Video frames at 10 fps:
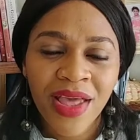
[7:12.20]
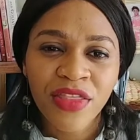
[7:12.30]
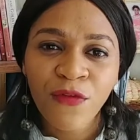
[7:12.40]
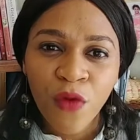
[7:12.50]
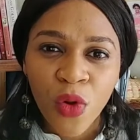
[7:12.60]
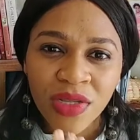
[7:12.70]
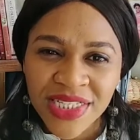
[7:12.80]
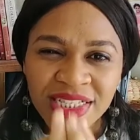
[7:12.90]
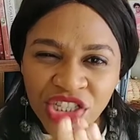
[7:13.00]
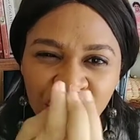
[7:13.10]
The focus
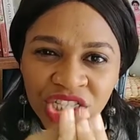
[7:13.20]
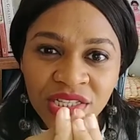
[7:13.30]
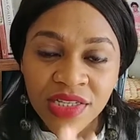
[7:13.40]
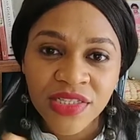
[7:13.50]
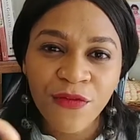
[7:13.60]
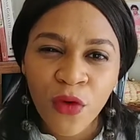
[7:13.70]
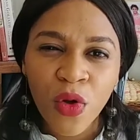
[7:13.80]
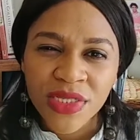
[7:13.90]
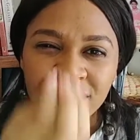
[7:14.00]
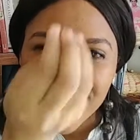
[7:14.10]
is Jesus. The
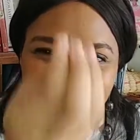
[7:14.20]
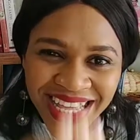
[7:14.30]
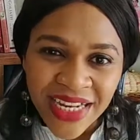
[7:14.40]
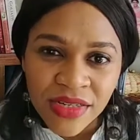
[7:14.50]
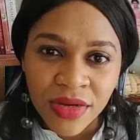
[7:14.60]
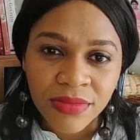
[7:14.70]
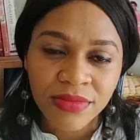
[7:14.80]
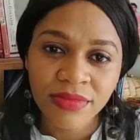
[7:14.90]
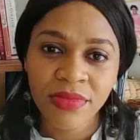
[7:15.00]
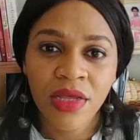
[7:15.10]
focus is the
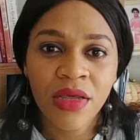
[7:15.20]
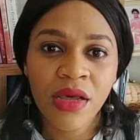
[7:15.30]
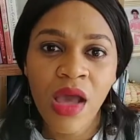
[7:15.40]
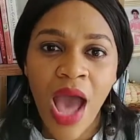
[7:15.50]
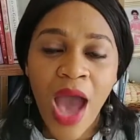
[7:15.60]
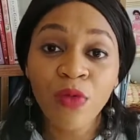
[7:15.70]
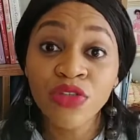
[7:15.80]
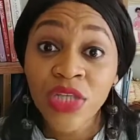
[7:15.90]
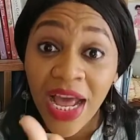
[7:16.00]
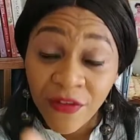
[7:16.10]
kingdom. I
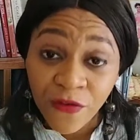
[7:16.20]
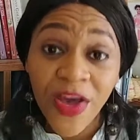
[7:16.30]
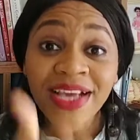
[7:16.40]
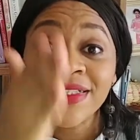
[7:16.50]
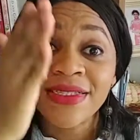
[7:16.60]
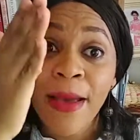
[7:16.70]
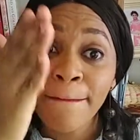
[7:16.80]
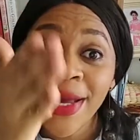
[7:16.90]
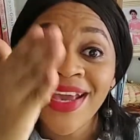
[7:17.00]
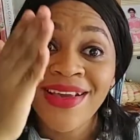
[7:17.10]
would advise
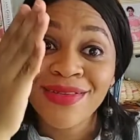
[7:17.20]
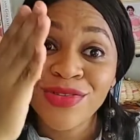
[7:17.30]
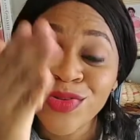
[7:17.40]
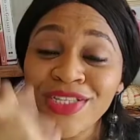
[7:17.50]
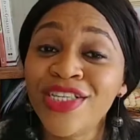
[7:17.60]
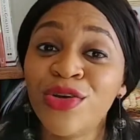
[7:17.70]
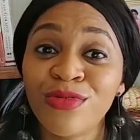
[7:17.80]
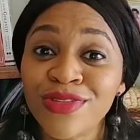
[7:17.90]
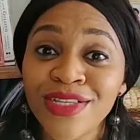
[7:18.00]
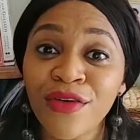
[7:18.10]
my
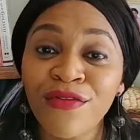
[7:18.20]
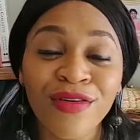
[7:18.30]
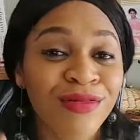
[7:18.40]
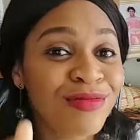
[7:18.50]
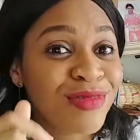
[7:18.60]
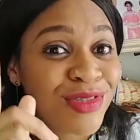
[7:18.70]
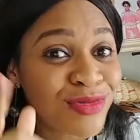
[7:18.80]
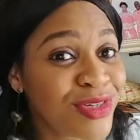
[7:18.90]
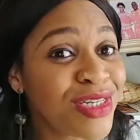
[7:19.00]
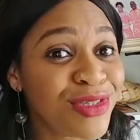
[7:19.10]
20-year-old self to
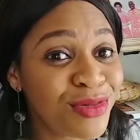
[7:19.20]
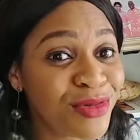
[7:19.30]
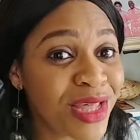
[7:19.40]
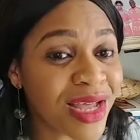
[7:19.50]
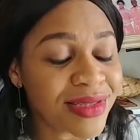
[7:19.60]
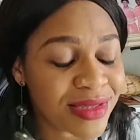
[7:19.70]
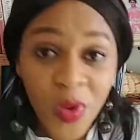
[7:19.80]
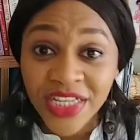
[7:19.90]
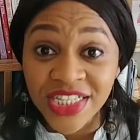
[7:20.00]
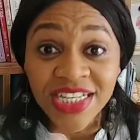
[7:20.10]
really do that.
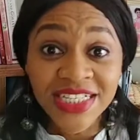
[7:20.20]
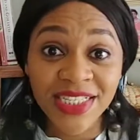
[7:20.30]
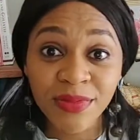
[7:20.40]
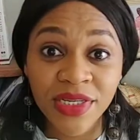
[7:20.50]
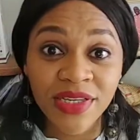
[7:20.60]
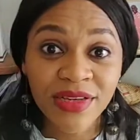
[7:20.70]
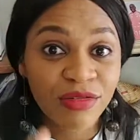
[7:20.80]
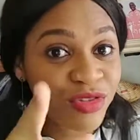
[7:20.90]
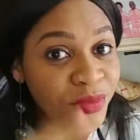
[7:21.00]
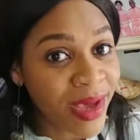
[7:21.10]
Which leads me
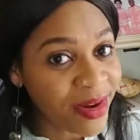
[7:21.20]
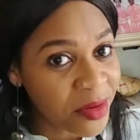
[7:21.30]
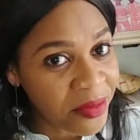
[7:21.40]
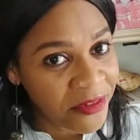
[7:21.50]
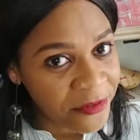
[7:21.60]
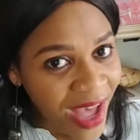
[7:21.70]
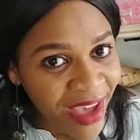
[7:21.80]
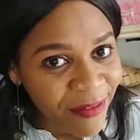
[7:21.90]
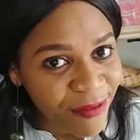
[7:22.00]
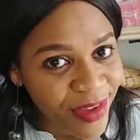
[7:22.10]
to my number
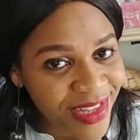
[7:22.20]
5.